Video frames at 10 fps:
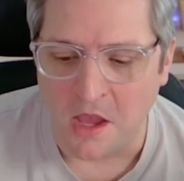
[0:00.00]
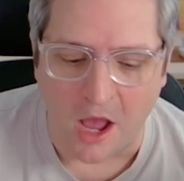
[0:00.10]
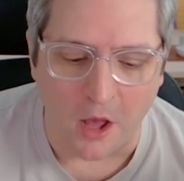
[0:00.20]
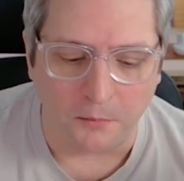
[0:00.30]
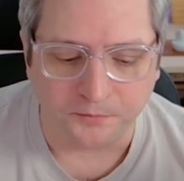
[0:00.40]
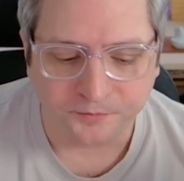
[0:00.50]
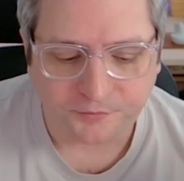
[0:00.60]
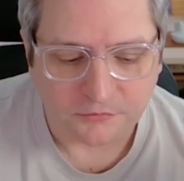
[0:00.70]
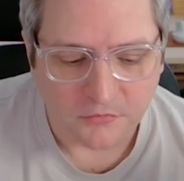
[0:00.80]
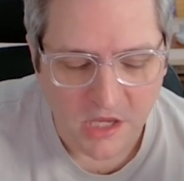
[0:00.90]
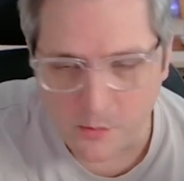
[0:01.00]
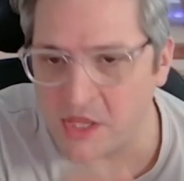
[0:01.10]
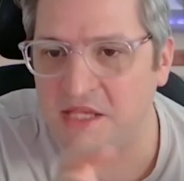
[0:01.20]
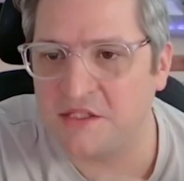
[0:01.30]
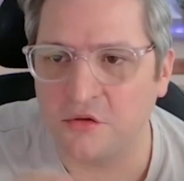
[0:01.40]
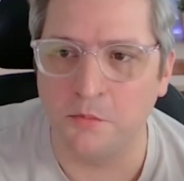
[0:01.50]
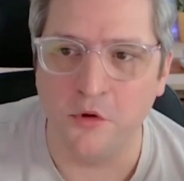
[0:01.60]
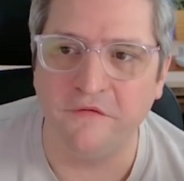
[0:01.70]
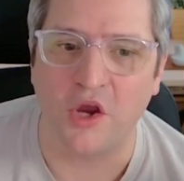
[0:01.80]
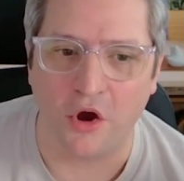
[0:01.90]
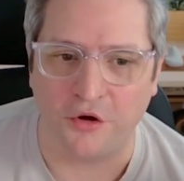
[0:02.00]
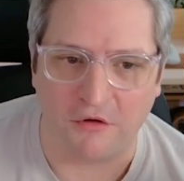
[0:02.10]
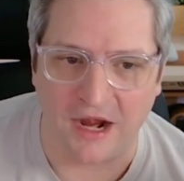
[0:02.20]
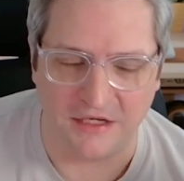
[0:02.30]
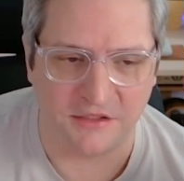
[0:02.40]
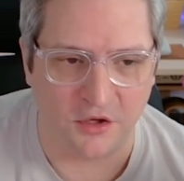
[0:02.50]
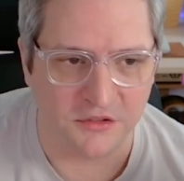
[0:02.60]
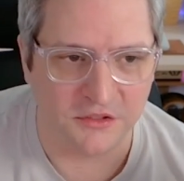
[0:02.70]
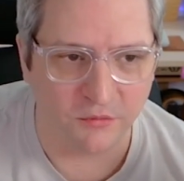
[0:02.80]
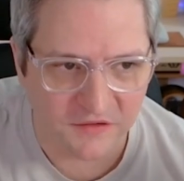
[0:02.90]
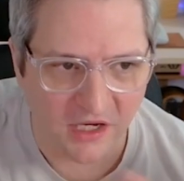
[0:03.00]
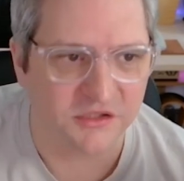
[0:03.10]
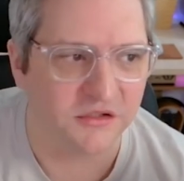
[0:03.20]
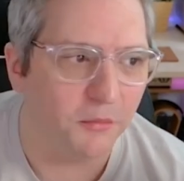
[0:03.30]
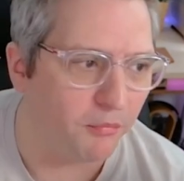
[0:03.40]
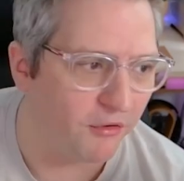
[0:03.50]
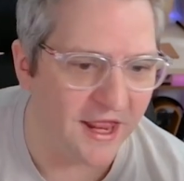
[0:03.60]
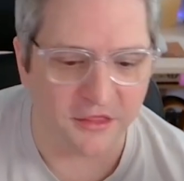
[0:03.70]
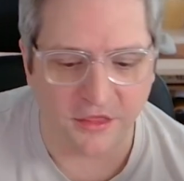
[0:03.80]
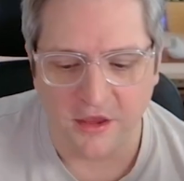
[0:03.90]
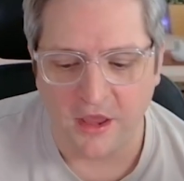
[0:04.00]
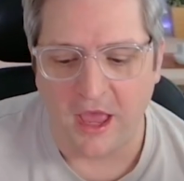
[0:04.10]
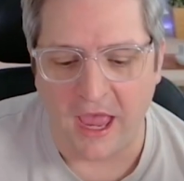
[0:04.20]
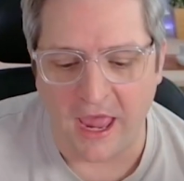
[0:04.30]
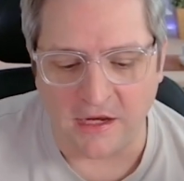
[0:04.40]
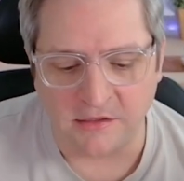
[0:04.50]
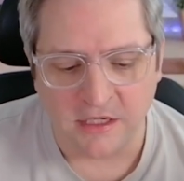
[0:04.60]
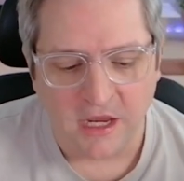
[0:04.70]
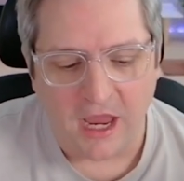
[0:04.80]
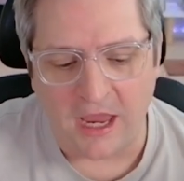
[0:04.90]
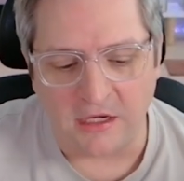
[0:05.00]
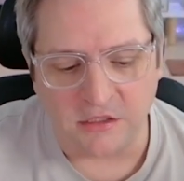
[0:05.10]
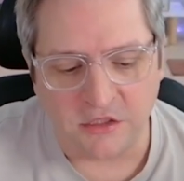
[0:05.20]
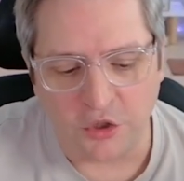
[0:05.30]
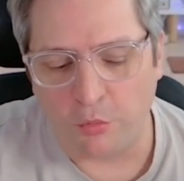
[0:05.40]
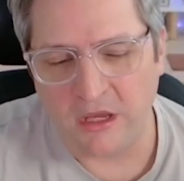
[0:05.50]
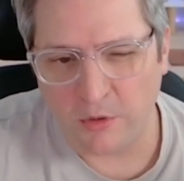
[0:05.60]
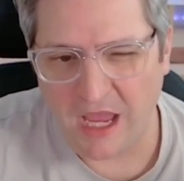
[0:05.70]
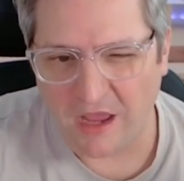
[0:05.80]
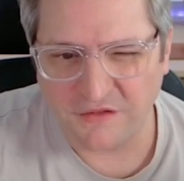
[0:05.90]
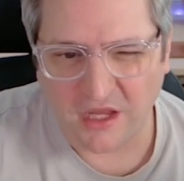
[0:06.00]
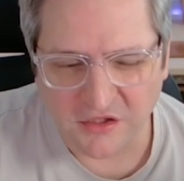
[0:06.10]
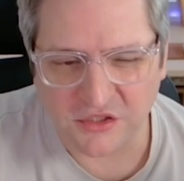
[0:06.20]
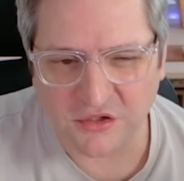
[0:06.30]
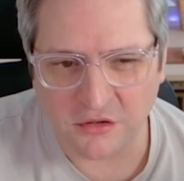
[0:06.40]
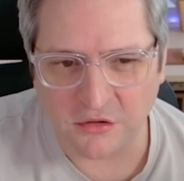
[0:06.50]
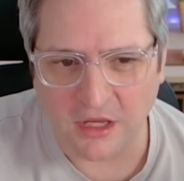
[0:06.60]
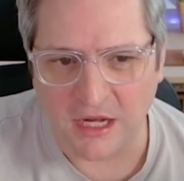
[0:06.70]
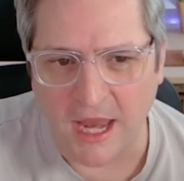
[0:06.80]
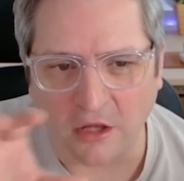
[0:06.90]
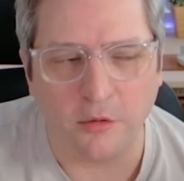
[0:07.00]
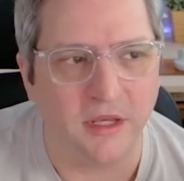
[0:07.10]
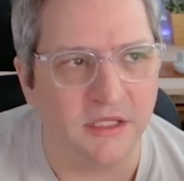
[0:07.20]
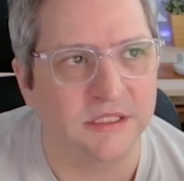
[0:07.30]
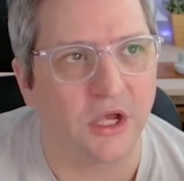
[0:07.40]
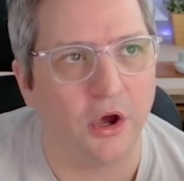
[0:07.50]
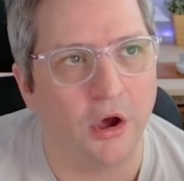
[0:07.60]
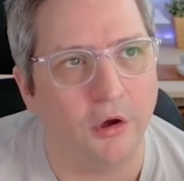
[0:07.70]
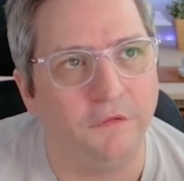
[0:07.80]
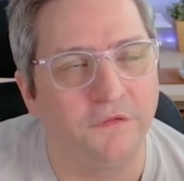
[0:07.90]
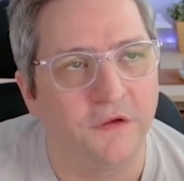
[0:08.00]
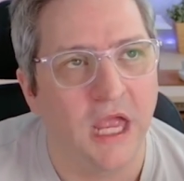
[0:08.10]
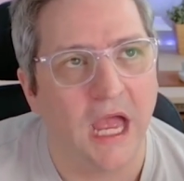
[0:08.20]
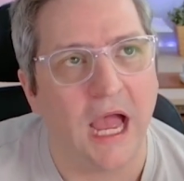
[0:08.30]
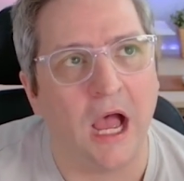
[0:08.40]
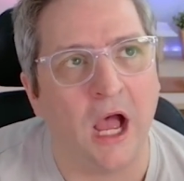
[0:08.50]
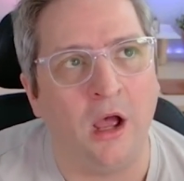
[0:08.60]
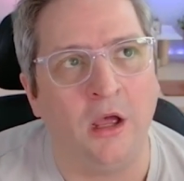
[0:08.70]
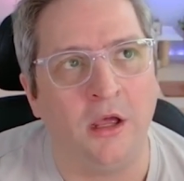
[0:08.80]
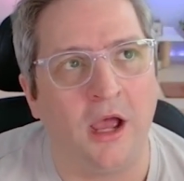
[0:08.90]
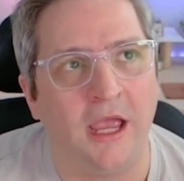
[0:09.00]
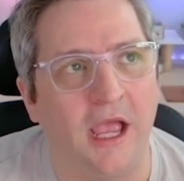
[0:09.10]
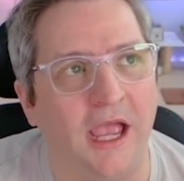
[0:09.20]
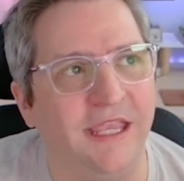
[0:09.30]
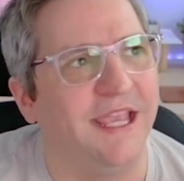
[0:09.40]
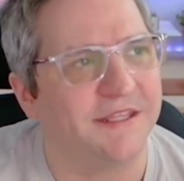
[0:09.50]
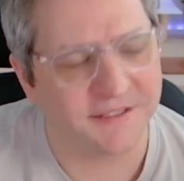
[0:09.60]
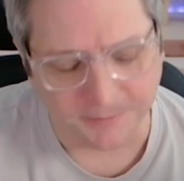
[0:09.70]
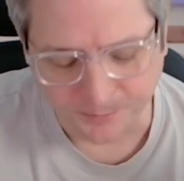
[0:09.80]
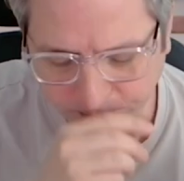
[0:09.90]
But then sort of moving on, right? So we've touched on breadth and we have touched on an element of, I guess,